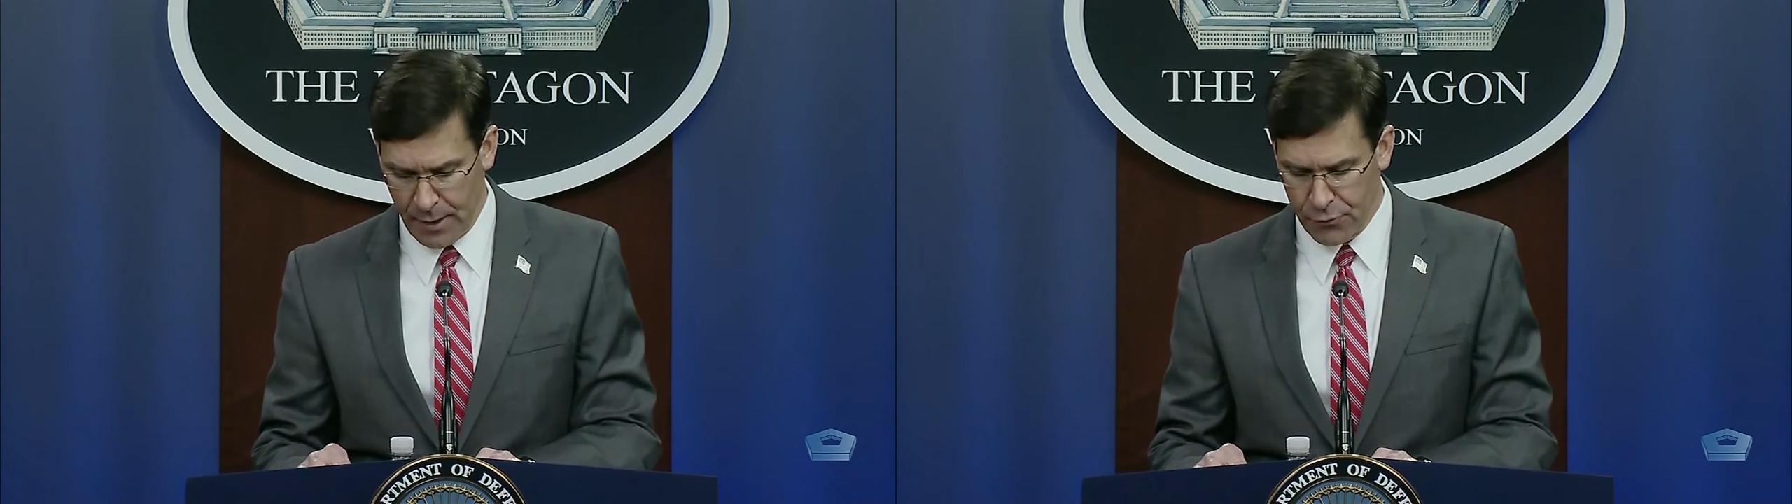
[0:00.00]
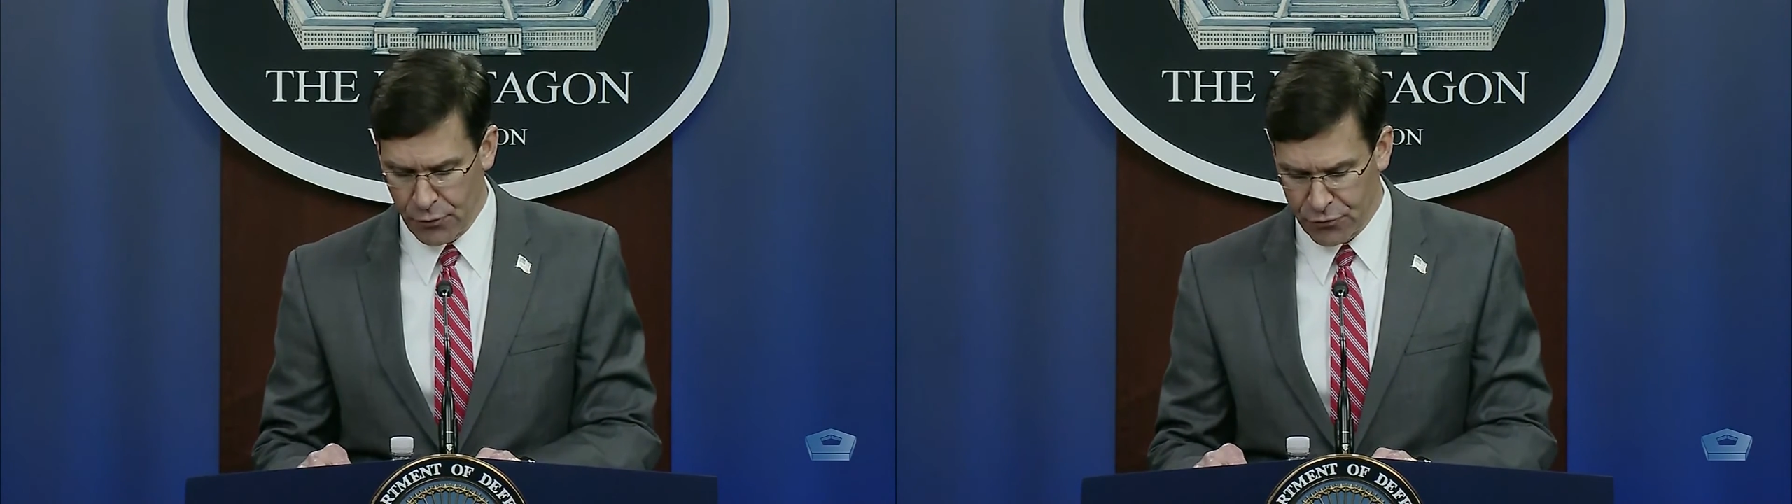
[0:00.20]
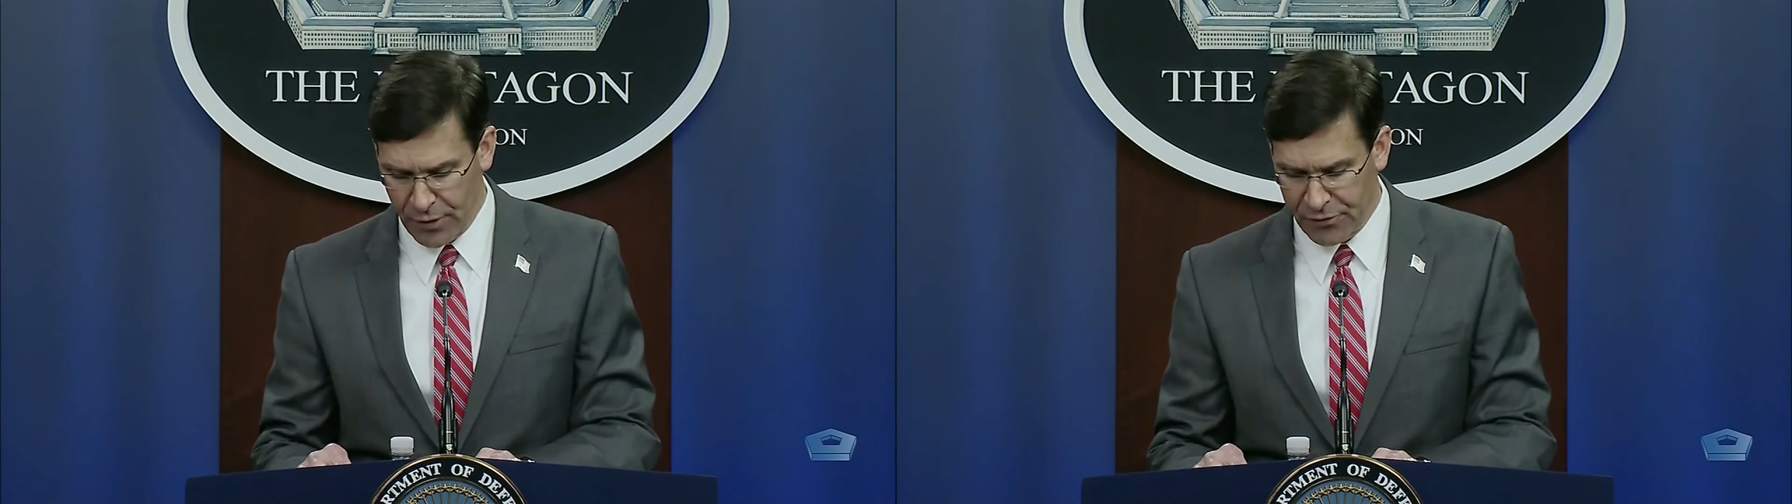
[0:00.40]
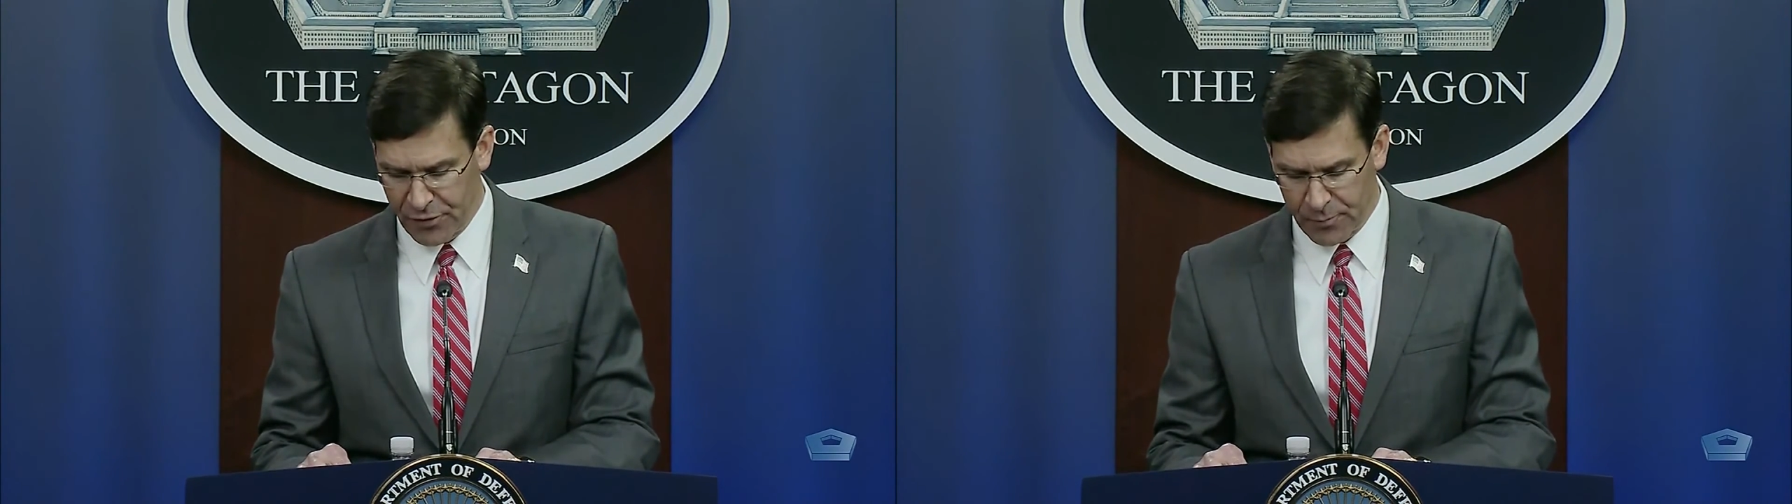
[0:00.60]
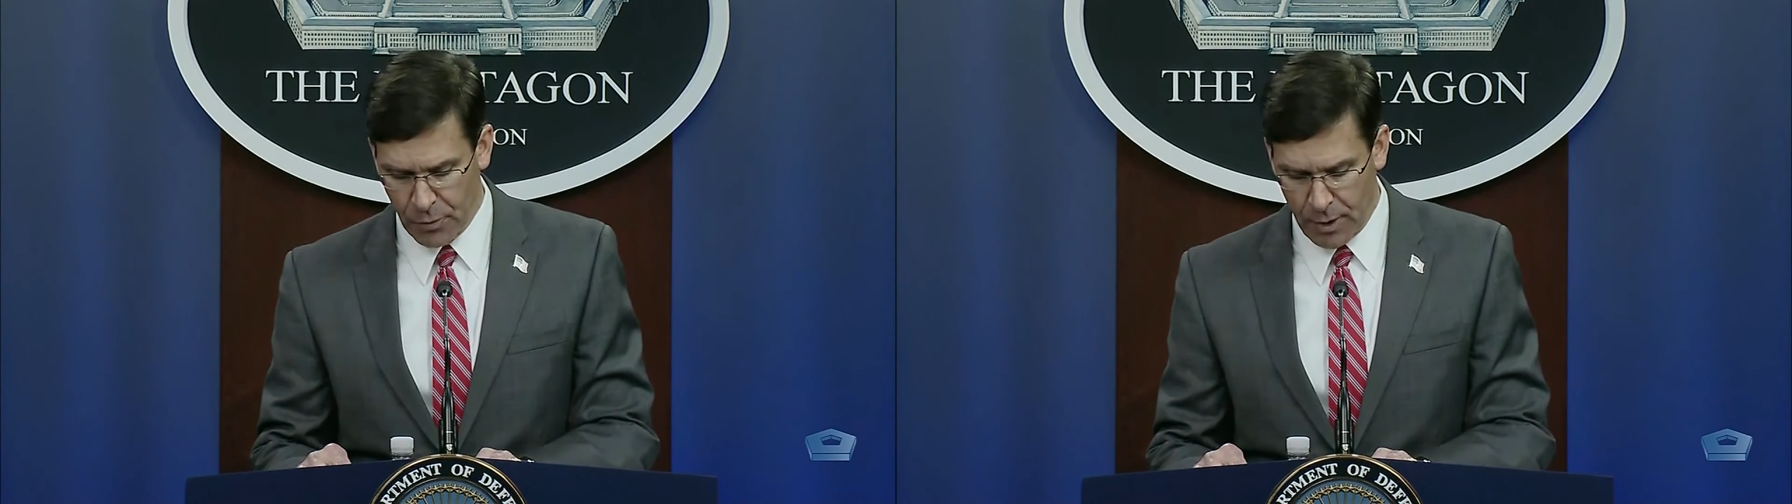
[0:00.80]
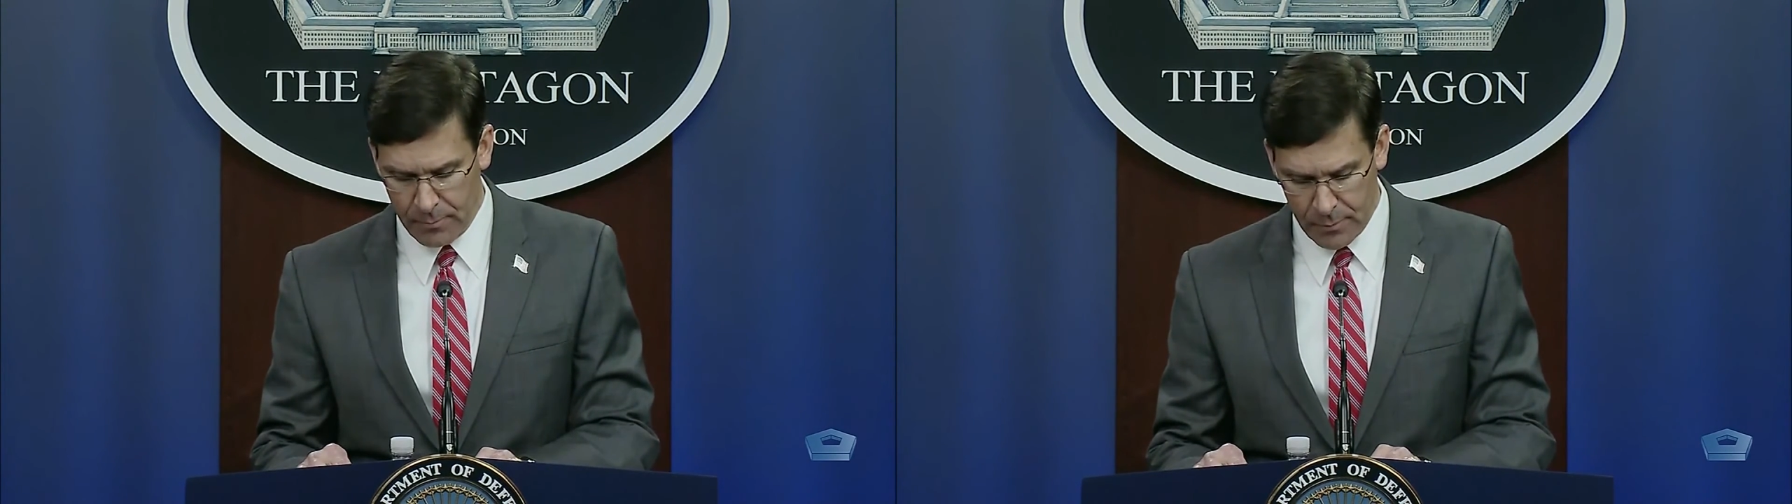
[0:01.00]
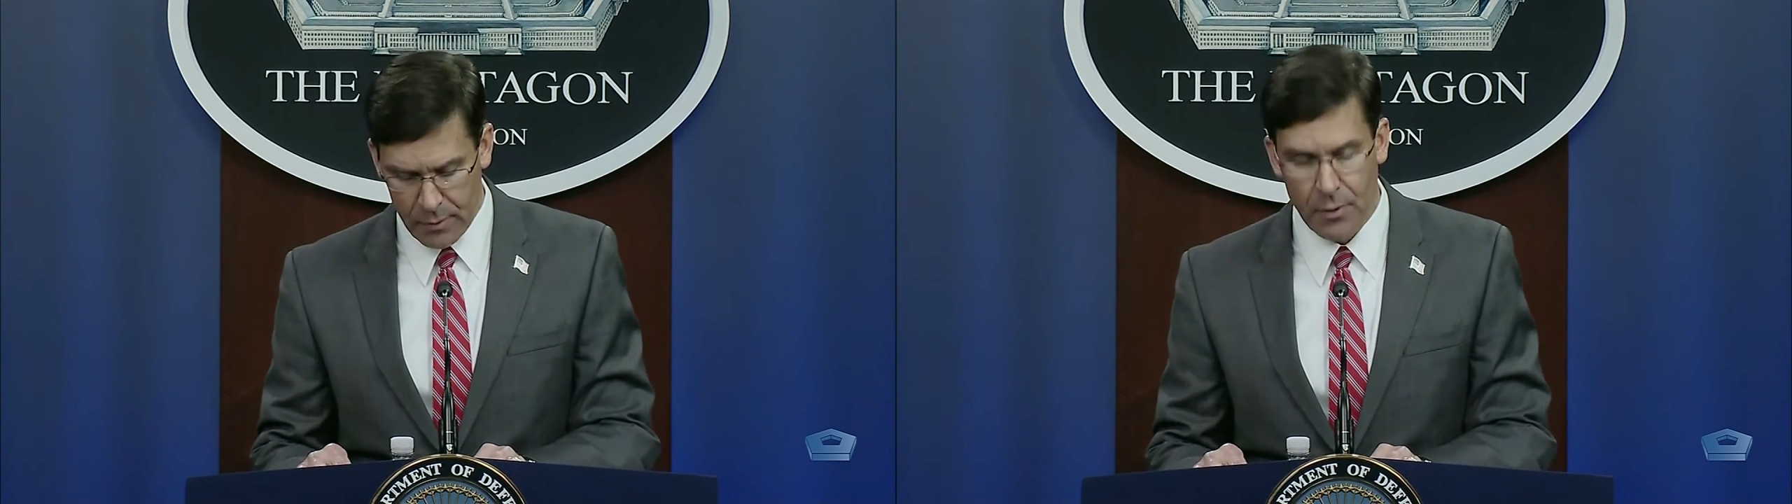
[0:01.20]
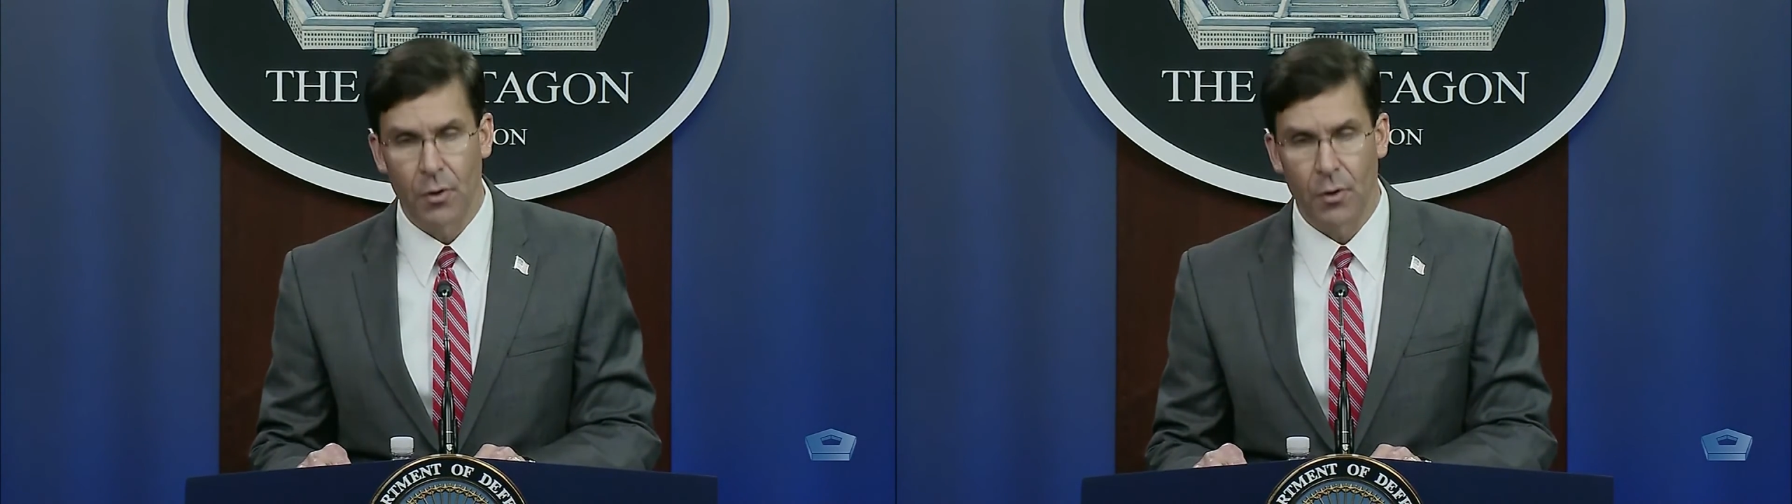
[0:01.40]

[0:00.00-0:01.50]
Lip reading: and to address this problem